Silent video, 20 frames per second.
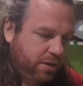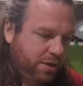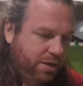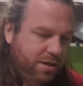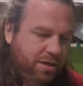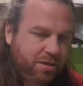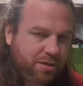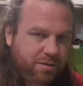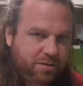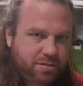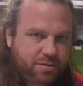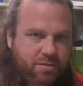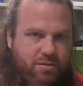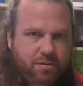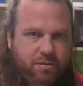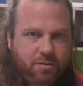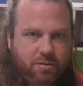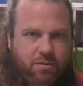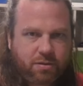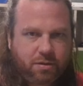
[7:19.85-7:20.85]
and
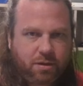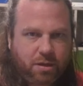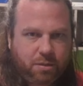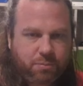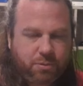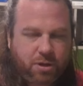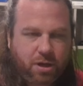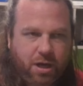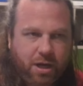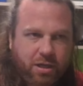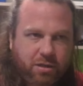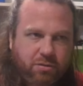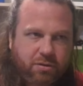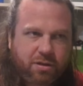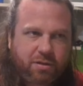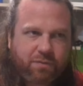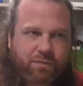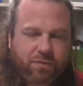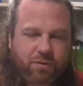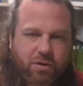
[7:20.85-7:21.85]
I'm kind of
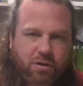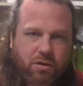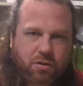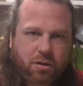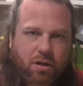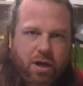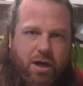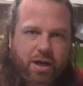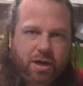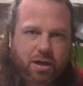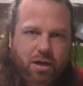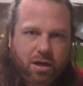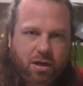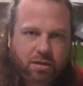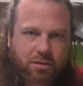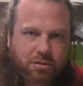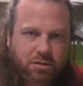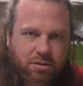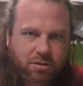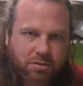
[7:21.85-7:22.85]
looking for a
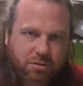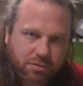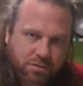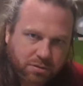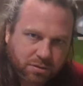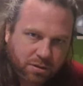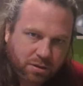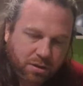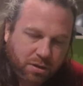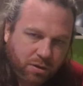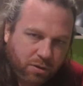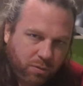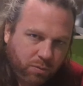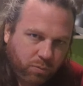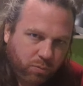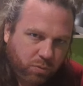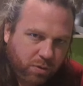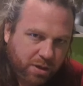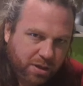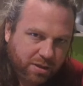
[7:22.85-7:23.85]
glider
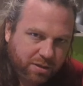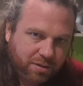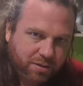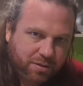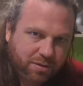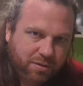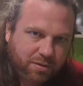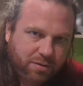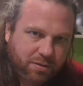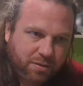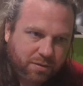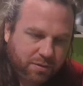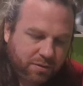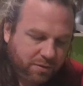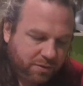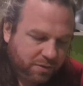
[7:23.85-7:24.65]
with